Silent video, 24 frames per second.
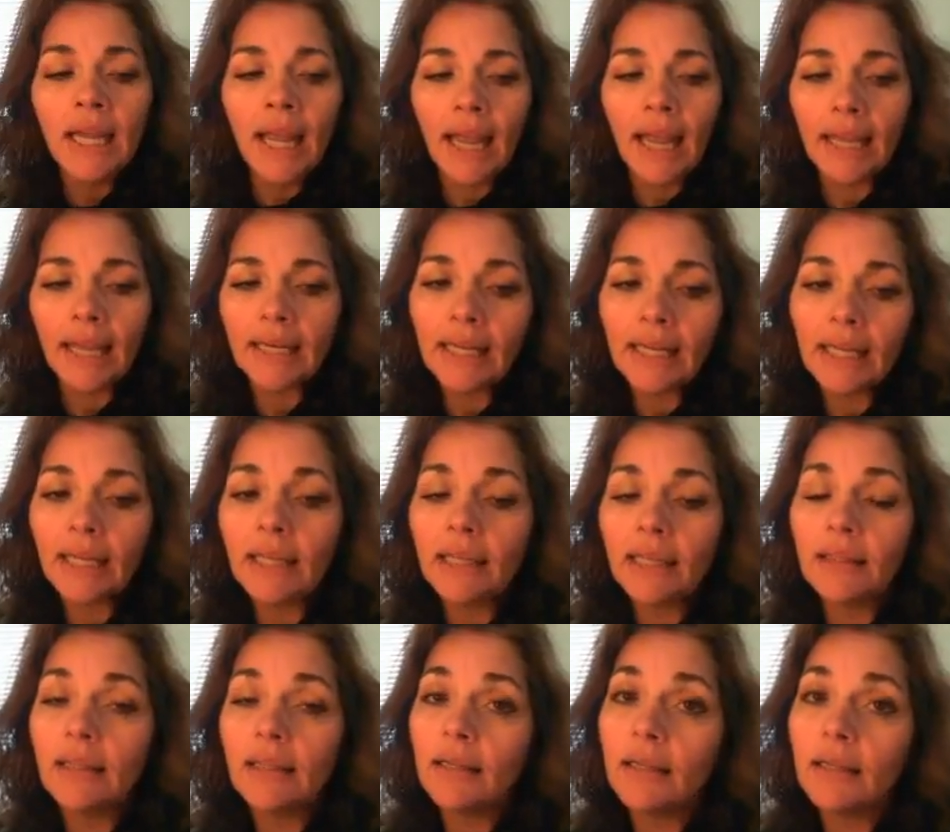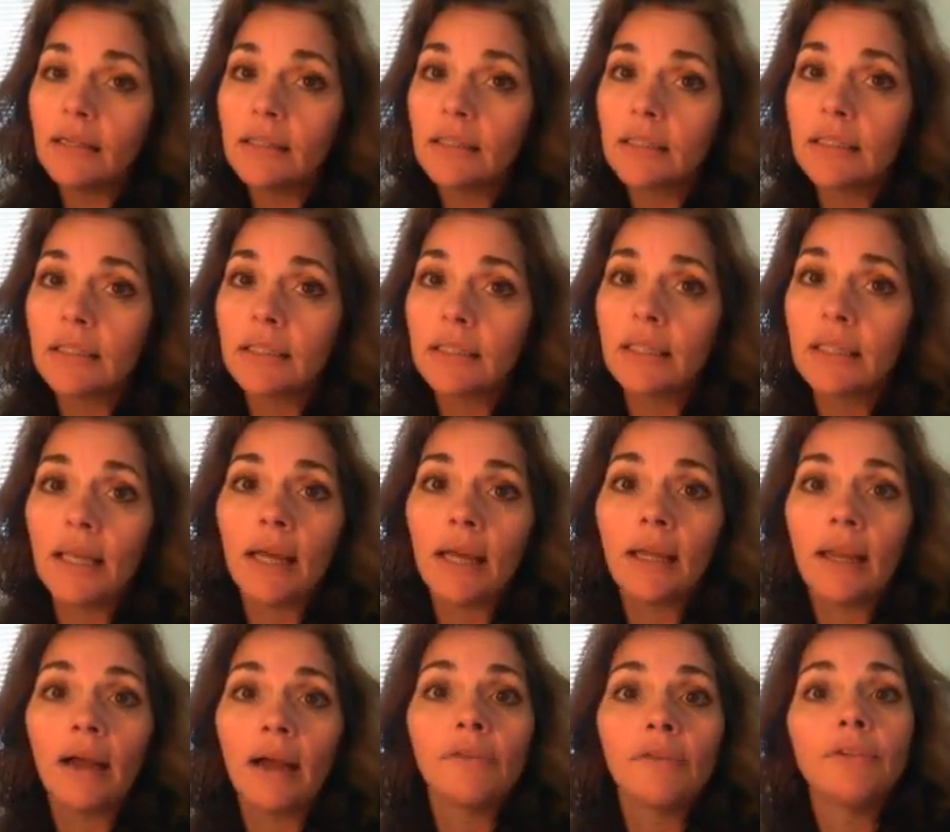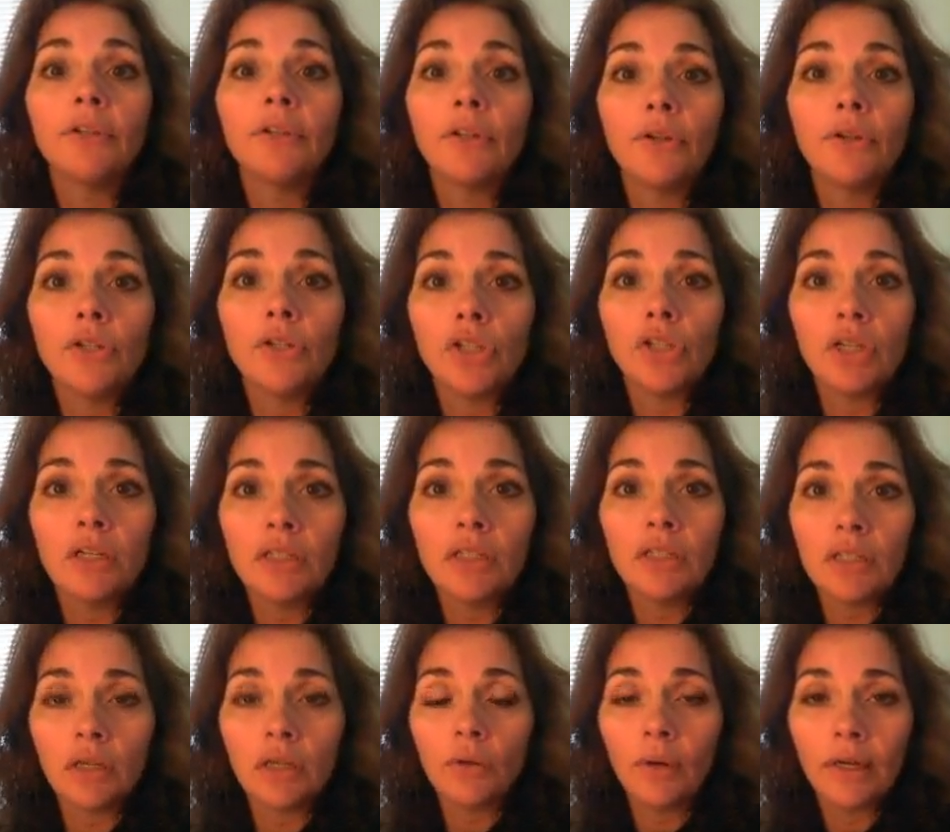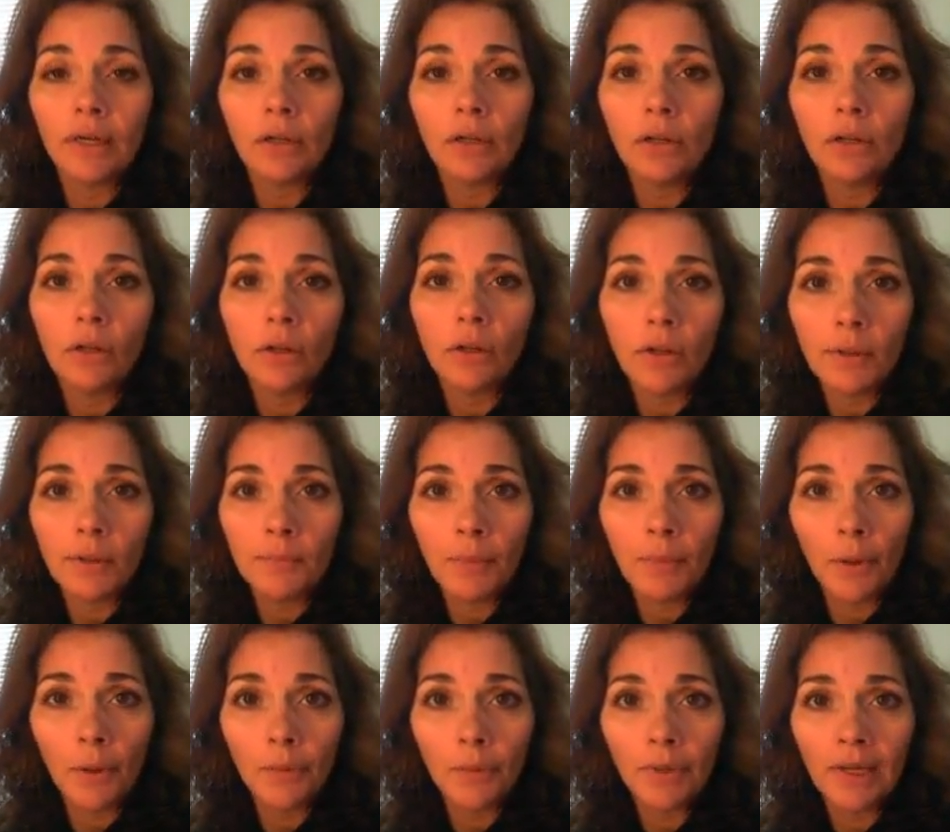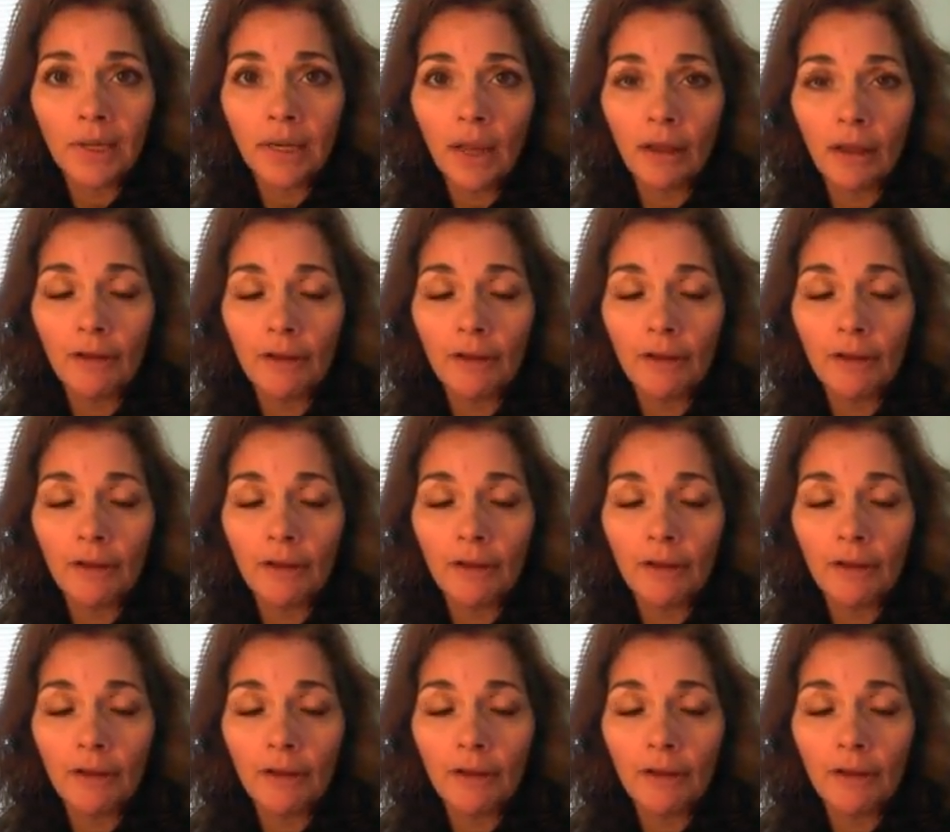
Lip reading: and he thinks that evolution is a critical component